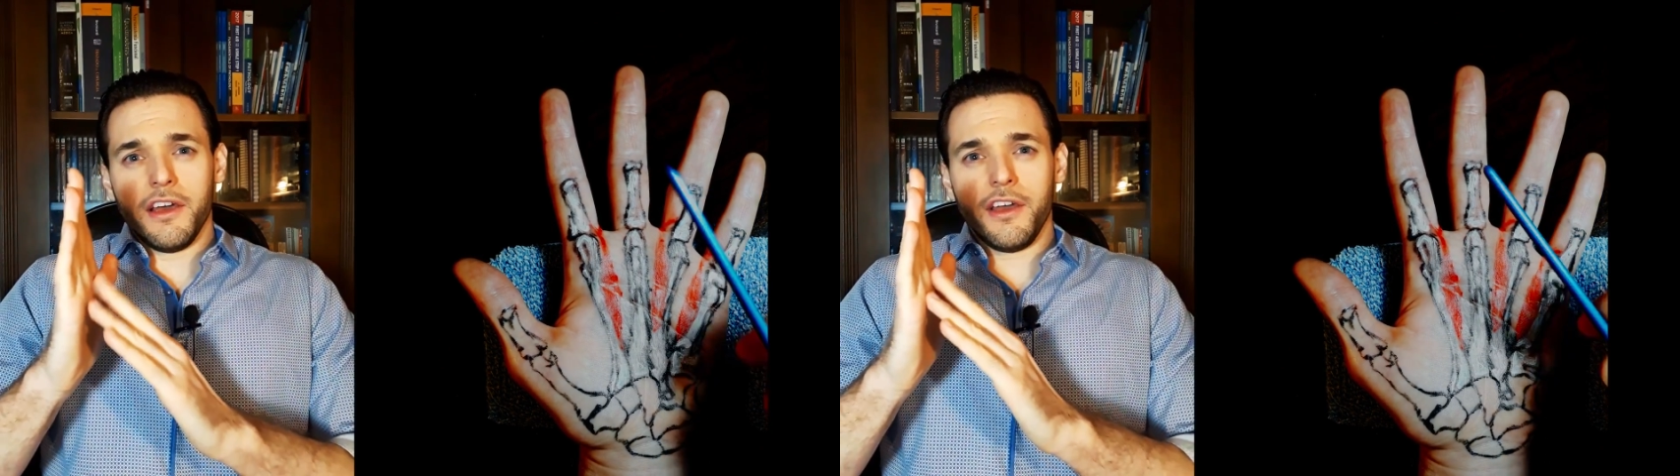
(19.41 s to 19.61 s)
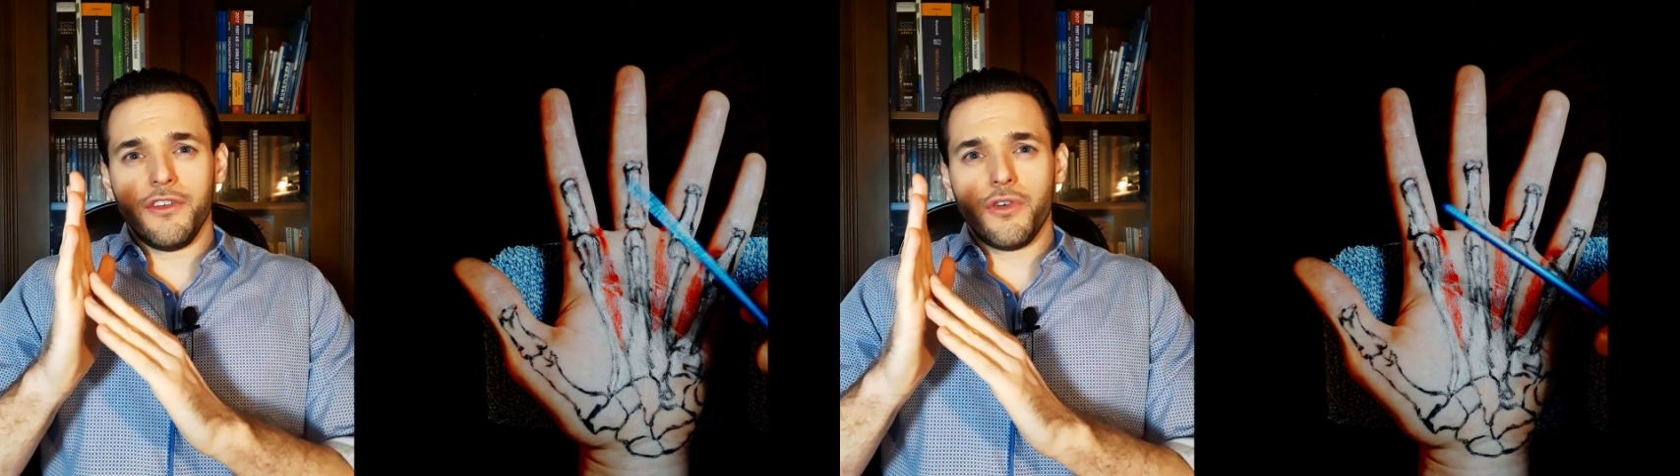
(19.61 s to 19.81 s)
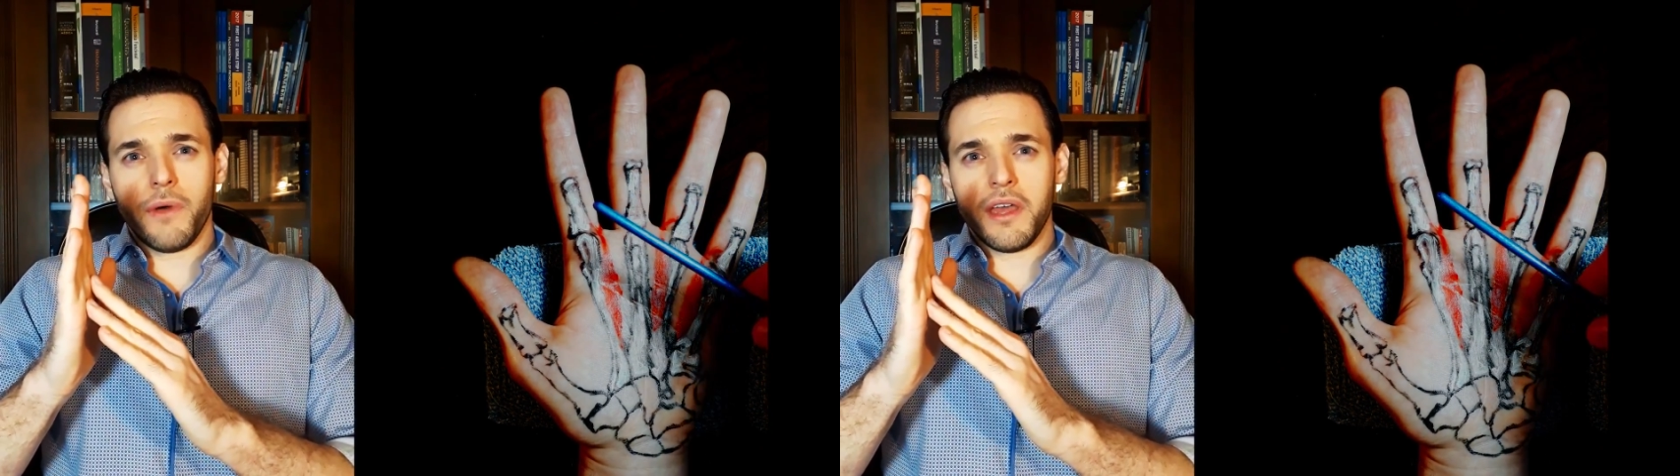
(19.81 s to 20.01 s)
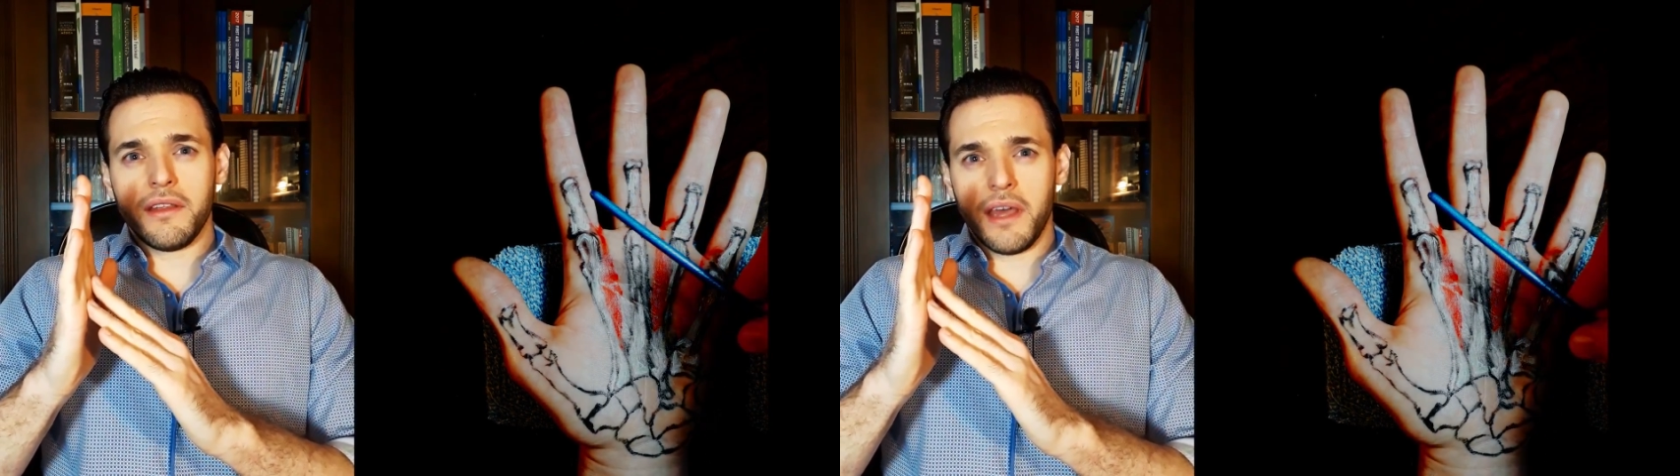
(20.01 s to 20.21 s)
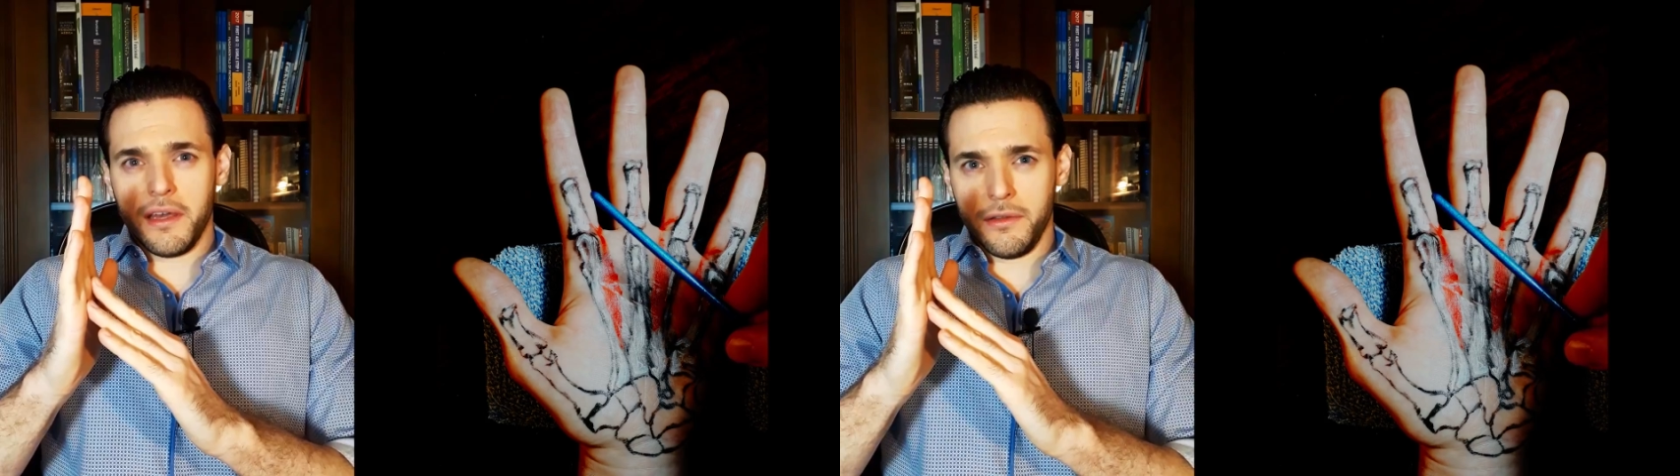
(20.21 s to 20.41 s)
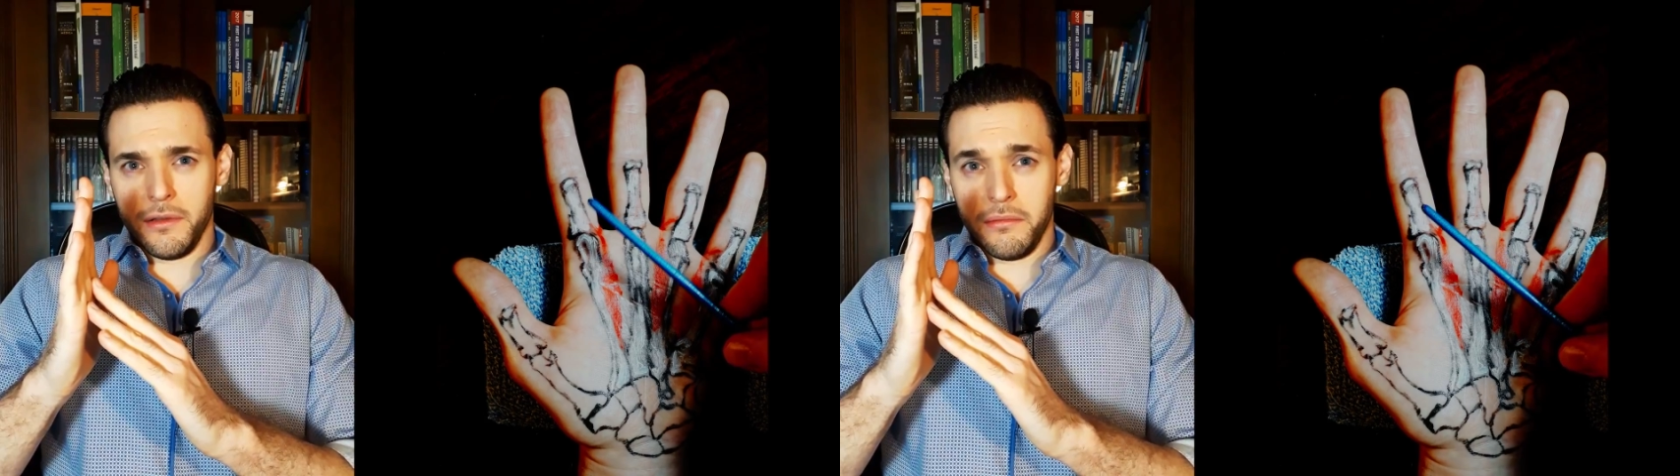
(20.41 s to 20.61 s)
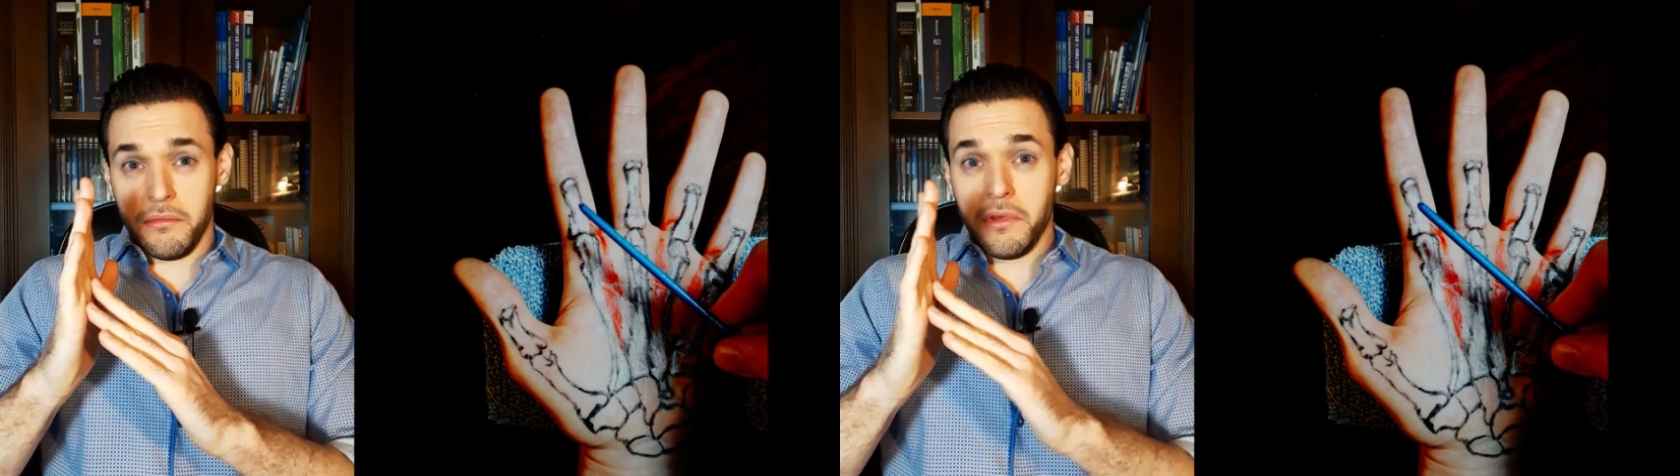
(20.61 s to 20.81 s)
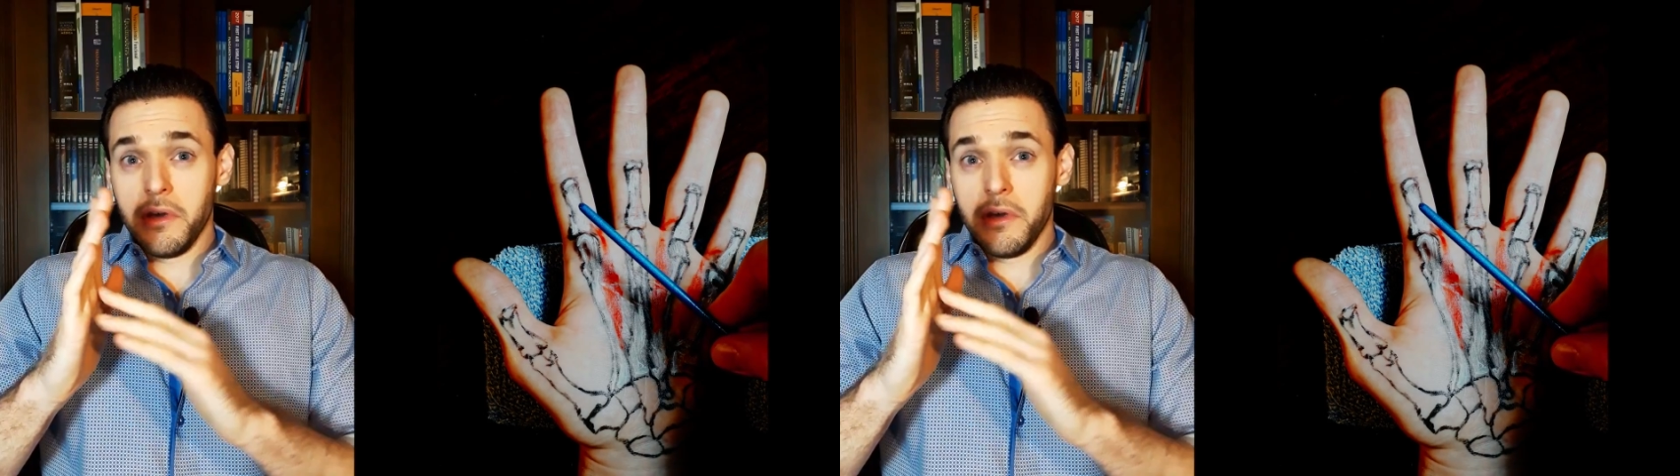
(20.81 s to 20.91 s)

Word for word: into a tendon,